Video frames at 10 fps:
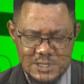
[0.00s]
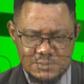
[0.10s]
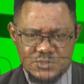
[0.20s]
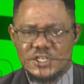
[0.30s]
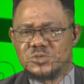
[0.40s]

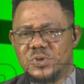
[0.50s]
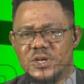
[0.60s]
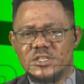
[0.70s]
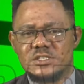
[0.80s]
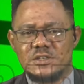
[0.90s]

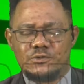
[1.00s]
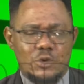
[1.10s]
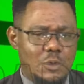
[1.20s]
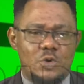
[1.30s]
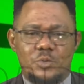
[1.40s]
transparency
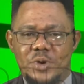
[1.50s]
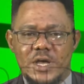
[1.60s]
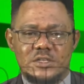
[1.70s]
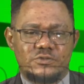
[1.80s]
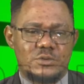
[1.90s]
from all
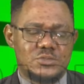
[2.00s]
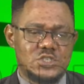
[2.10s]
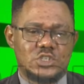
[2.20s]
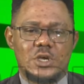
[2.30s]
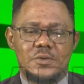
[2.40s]
parts, from
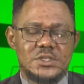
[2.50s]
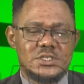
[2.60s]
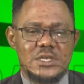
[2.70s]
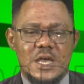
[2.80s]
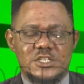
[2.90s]

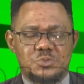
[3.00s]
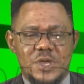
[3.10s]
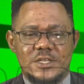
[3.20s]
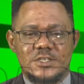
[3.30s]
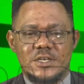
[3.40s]
security
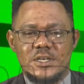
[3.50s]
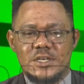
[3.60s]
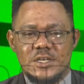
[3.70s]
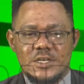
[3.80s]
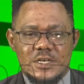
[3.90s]
aspect,
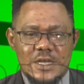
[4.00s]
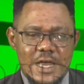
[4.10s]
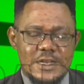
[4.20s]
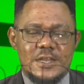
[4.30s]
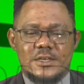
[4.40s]
I
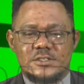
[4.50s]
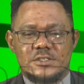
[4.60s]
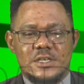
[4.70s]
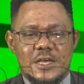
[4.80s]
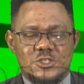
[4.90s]
N E C
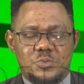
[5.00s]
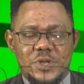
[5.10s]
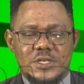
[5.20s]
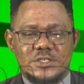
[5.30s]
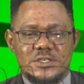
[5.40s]

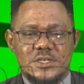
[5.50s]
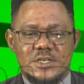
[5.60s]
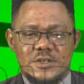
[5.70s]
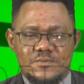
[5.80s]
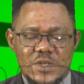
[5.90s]
aspect,
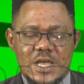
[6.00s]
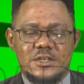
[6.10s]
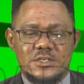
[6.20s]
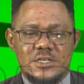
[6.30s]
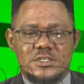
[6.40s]
the
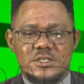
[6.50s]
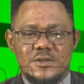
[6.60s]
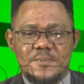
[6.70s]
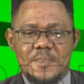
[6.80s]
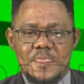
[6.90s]
candidate,
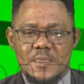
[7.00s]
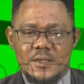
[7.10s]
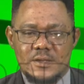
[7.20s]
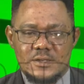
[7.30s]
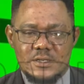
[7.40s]

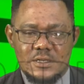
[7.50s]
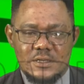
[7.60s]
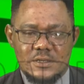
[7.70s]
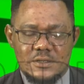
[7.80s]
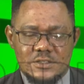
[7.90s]

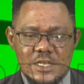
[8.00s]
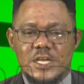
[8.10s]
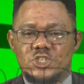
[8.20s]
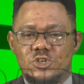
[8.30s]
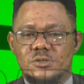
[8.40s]
the
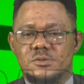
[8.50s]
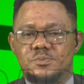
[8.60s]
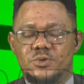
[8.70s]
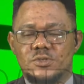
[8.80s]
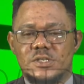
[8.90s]
selection
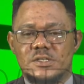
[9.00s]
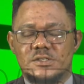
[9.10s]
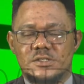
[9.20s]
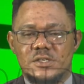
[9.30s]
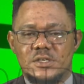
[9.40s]

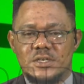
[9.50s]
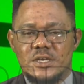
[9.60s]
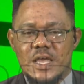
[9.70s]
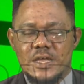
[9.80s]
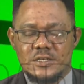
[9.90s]
process,
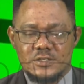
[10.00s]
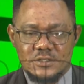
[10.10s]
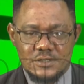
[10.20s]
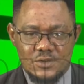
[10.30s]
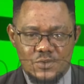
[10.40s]
and
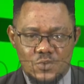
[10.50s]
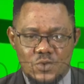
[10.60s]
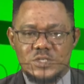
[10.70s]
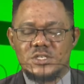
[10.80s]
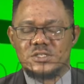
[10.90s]

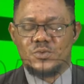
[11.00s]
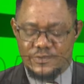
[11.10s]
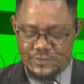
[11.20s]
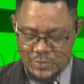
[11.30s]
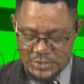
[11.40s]
what is the way
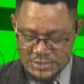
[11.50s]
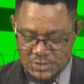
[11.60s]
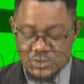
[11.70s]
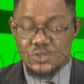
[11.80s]
forward? Doctor